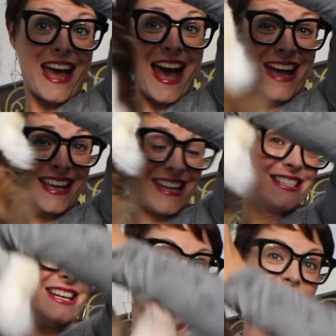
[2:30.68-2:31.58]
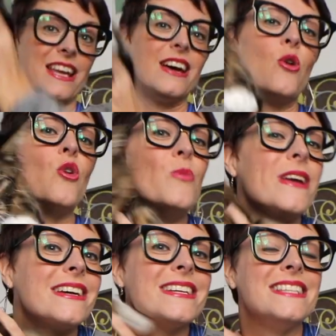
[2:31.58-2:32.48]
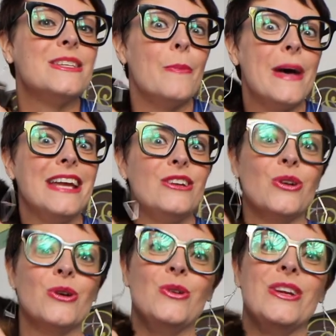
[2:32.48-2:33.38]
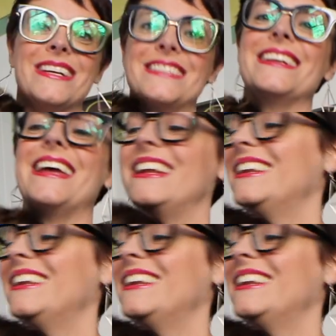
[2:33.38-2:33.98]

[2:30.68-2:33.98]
a kitten, albeit he's a Maine Coon kitten and